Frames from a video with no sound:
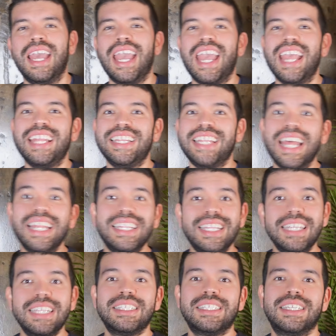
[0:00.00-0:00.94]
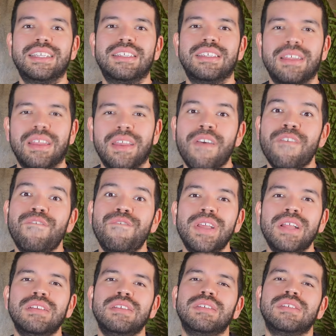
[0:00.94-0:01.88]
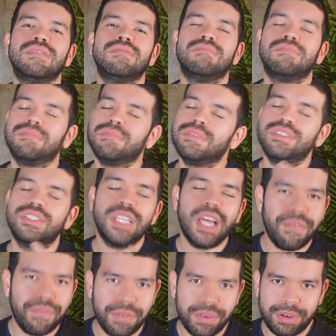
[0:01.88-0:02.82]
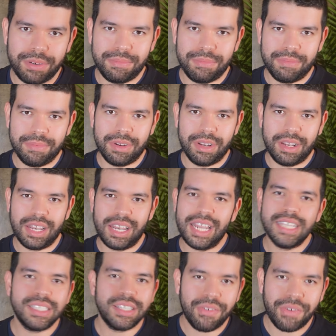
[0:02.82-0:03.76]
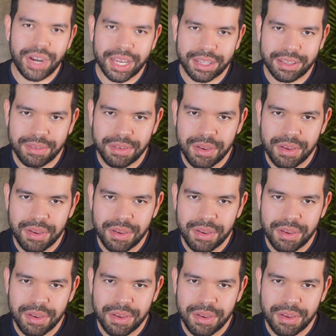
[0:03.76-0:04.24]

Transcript: And that distance feels softer, less direct,